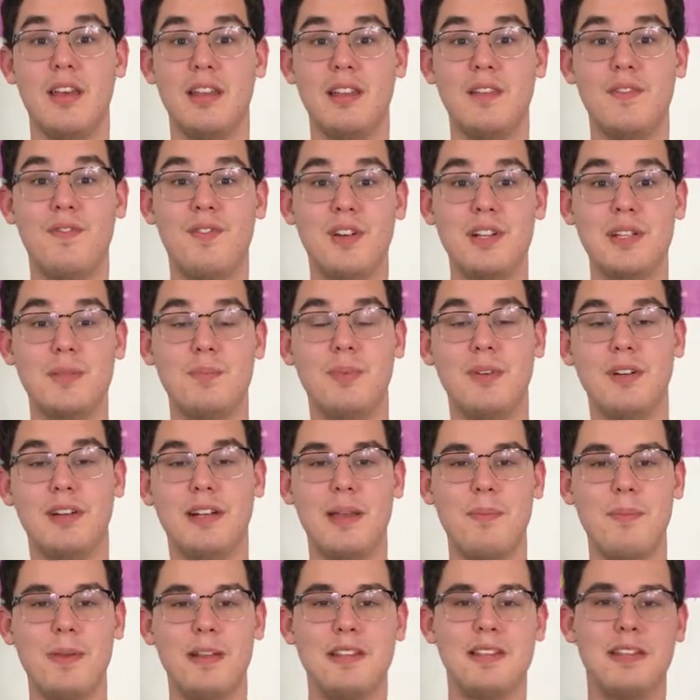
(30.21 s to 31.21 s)
The first book
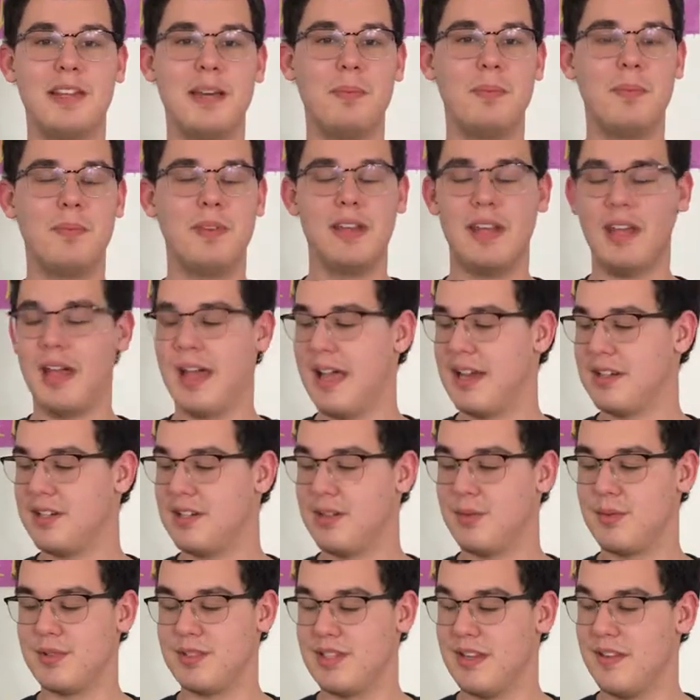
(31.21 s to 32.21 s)
I picked up, I
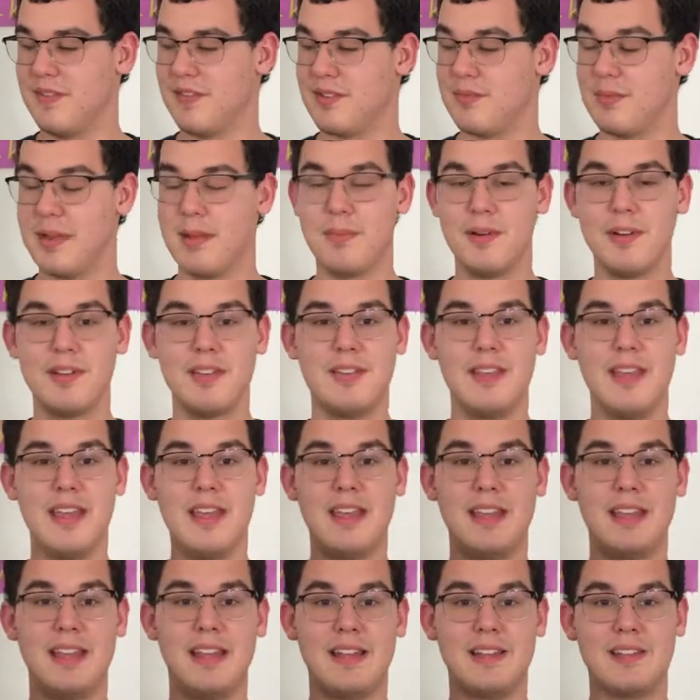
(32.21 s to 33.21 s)
actually received for my
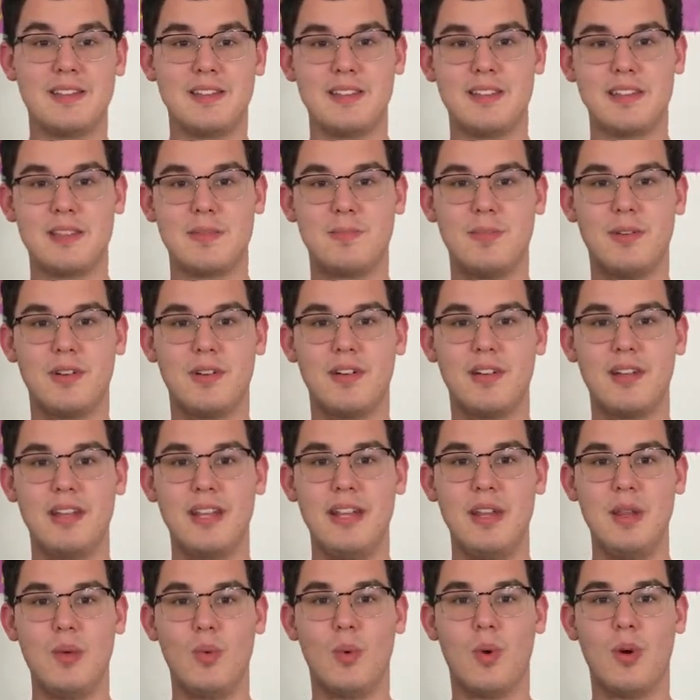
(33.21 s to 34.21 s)
birthday, and that is this book on
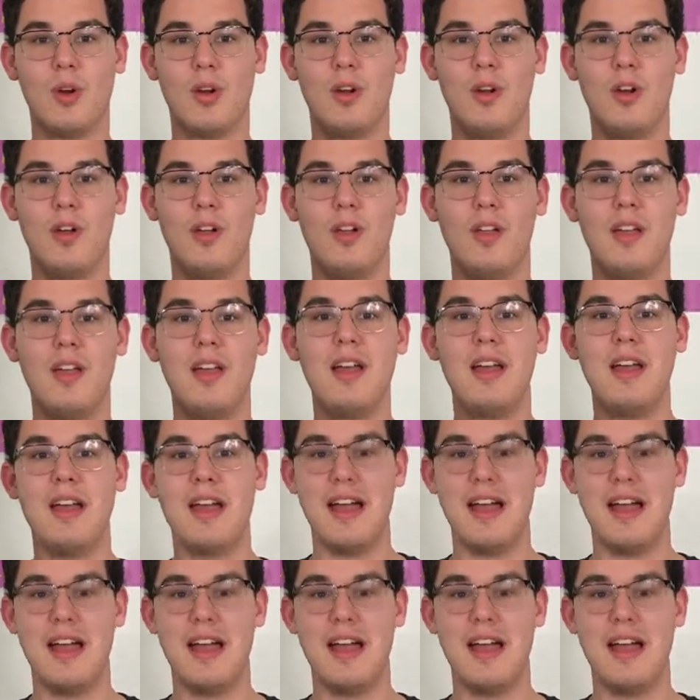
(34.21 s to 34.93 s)
Andy Warhol.